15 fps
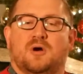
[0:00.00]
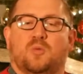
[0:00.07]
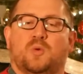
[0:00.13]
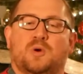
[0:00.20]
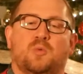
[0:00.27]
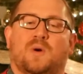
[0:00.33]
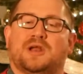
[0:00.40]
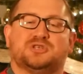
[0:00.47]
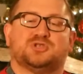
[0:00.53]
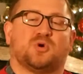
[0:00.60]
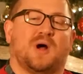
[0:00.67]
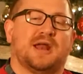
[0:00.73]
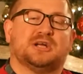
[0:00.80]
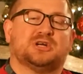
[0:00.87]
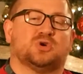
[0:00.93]
We want to
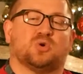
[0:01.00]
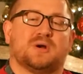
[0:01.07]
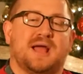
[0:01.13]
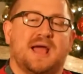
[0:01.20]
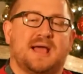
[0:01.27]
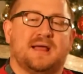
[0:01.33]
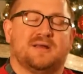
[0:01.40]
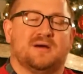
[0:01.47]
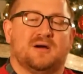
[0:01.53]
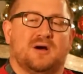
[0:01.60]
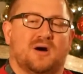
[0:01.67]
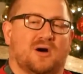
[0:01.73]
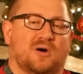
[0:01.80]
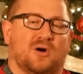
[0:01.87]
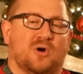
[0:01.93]
try to create
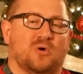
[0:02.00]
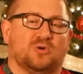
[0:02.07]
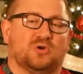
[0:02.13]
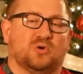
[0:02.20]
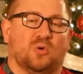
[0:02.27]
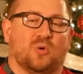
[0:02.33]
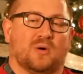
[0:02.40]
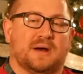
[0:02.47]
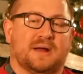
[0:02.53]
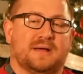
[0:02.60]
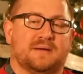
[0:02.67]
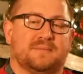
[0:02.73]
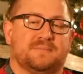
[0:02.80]
our own glory.